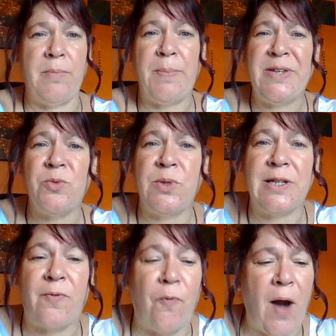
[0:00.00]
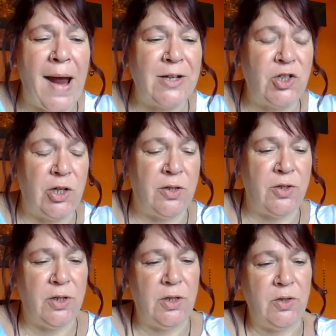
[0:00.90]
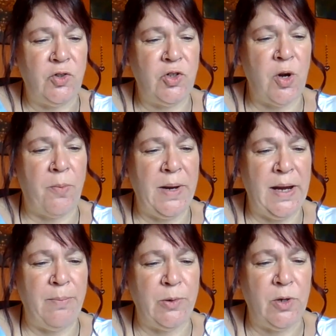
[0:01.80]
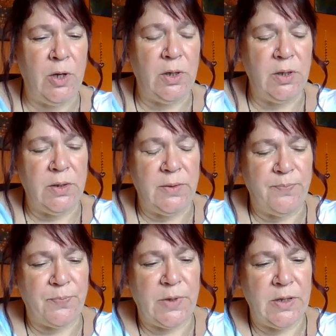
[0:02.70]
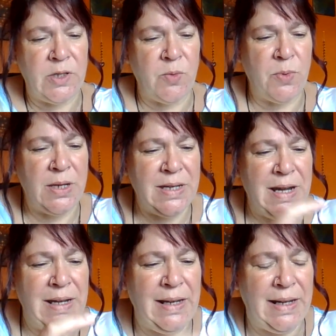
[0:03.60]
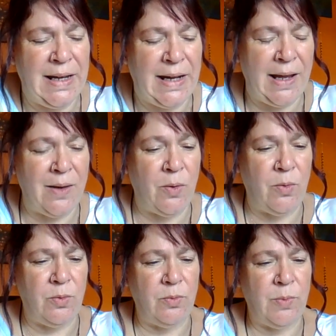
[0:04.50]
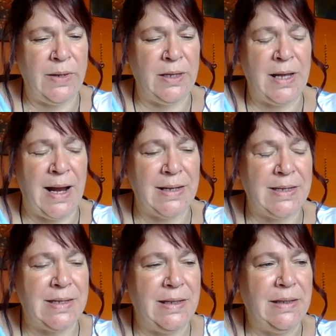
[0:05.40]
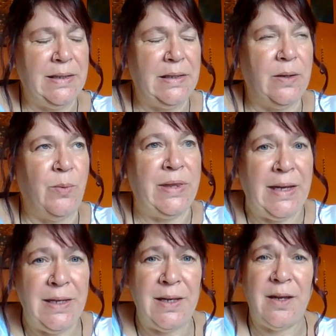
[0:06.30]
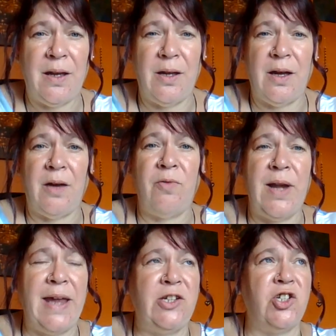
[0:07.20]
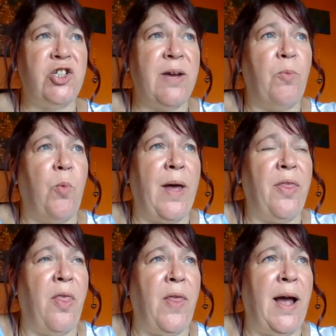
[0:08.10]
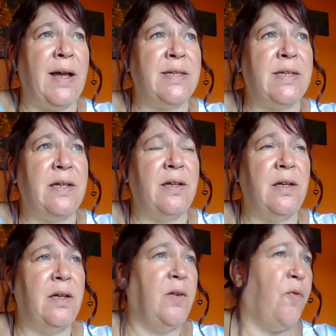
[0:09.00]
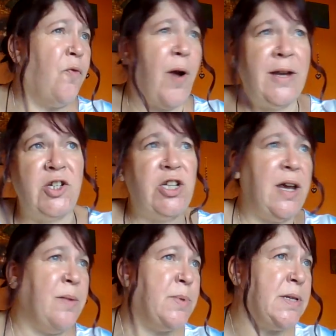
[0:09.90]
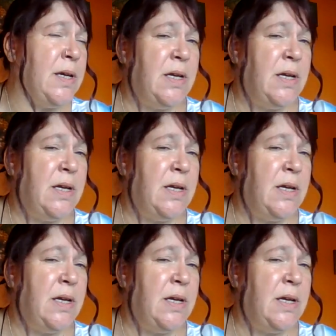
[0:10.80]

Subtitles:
Maybe something's fractured. Do you know what I mean? But something's leaking out. Whether that's within a relationship, whether that's friendships,